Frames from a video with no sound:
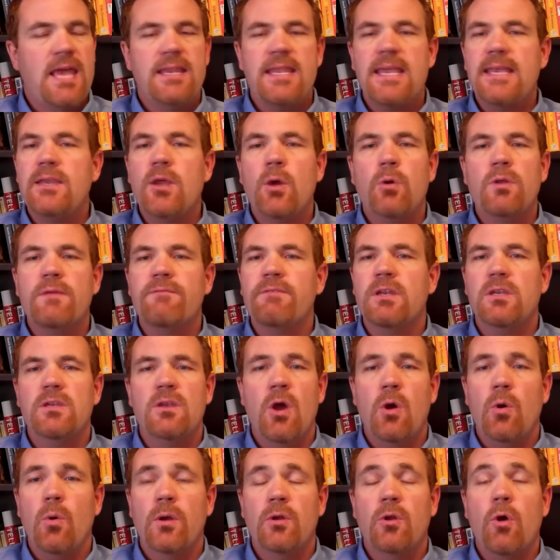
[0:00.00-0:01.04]
and they don't even
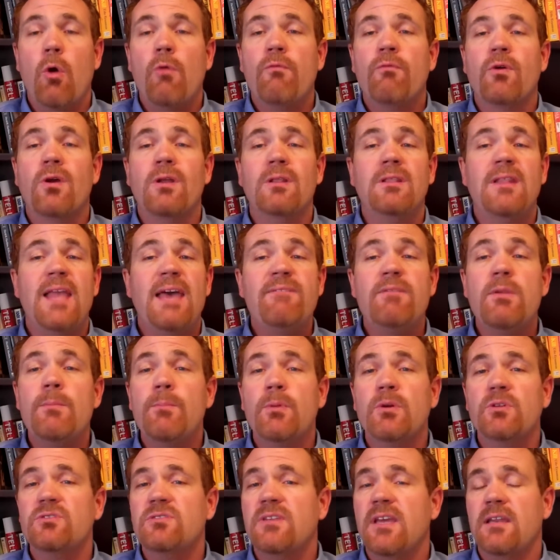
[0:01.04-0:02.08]
know it. Over
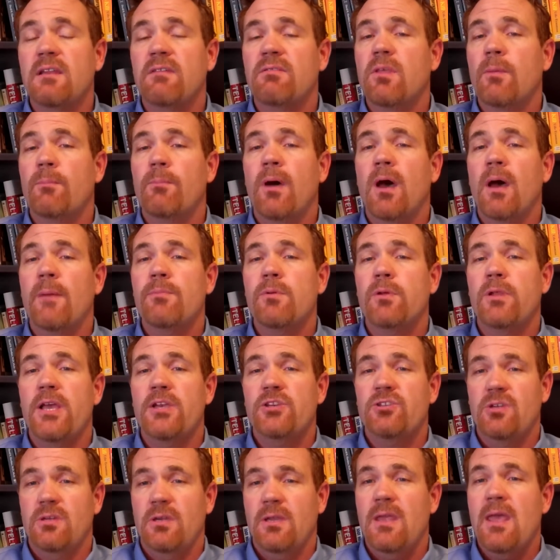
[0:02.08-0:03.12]
11% of the
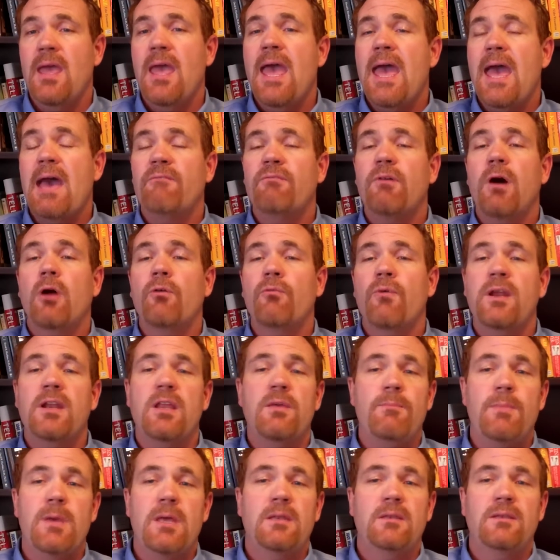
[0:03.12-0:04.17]
population have already
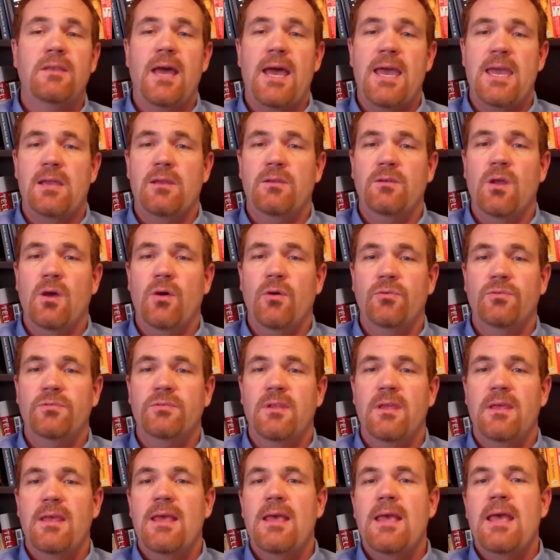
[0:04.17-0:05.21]
been diagnosed.
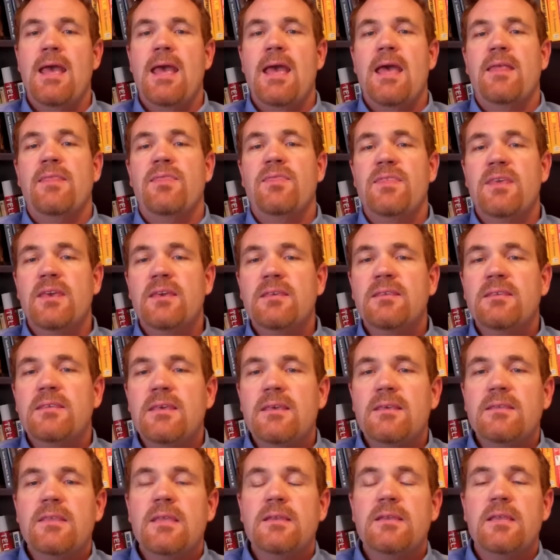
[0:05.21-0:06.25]
This
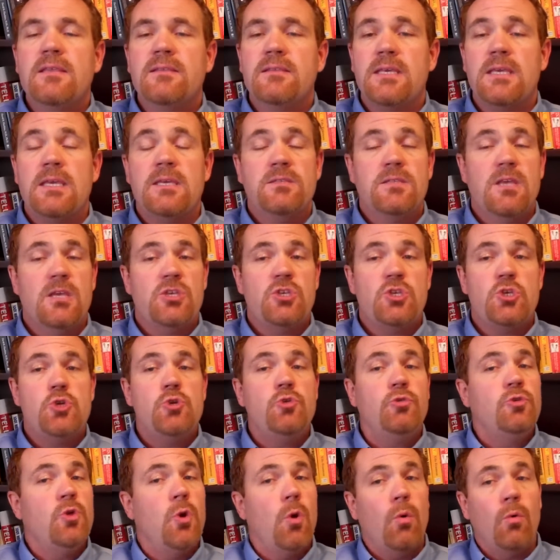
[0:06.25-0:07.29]
is a disease that you
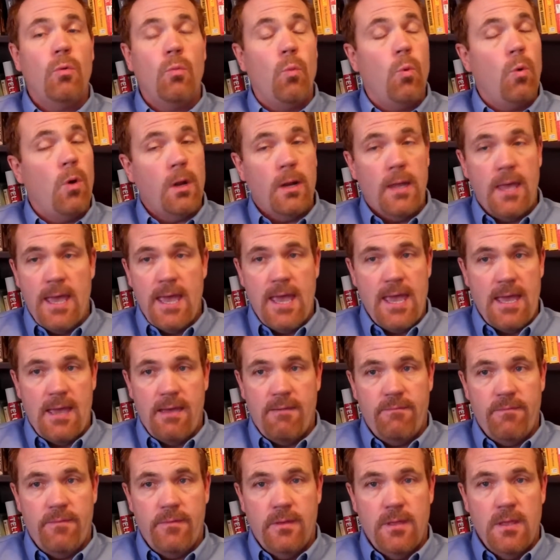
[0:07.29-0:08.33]
don't want to have.
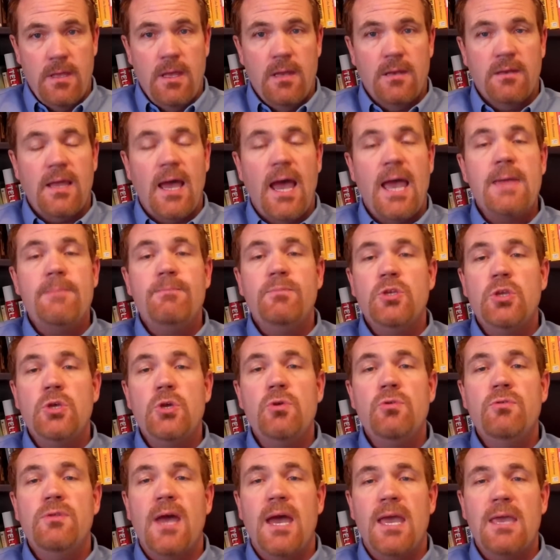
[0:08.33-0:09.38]
Type
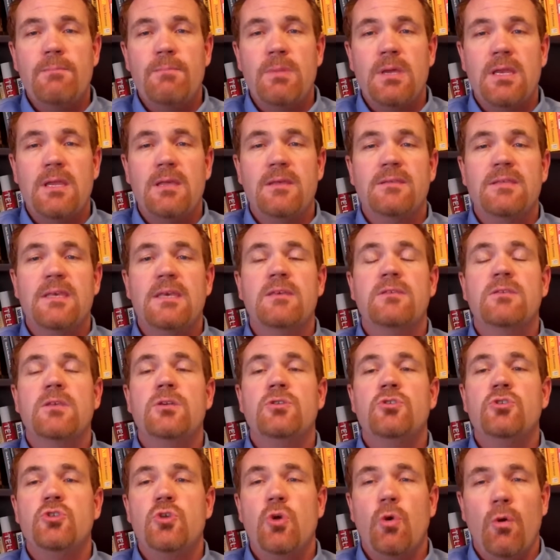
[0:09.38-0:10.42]
2 diabetes is a
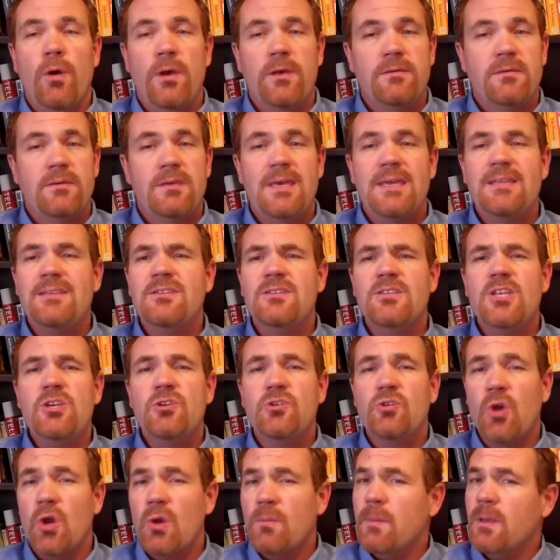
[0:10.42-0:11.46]
choice. It's
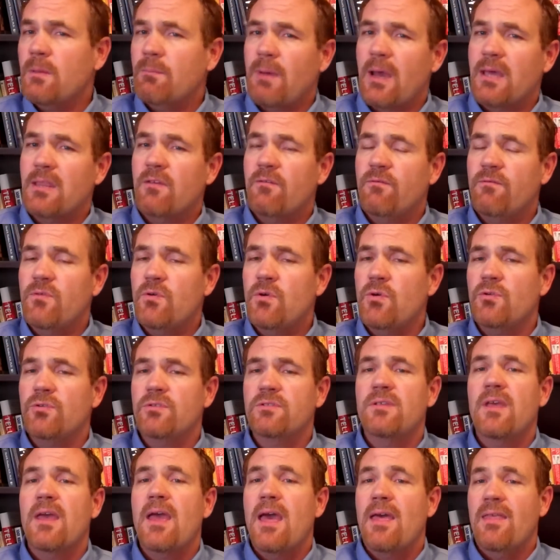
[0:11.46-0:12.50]
determined by the
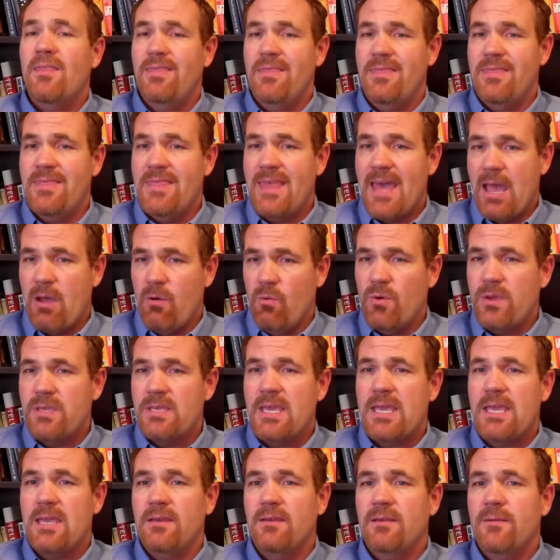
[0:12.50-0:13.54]
foods that we
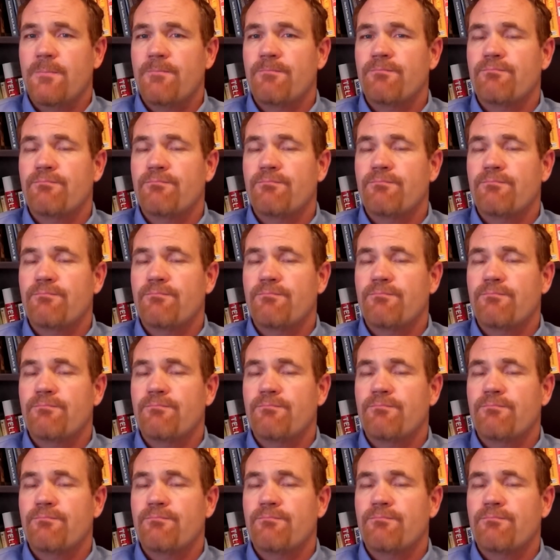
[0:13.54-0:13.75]
eat.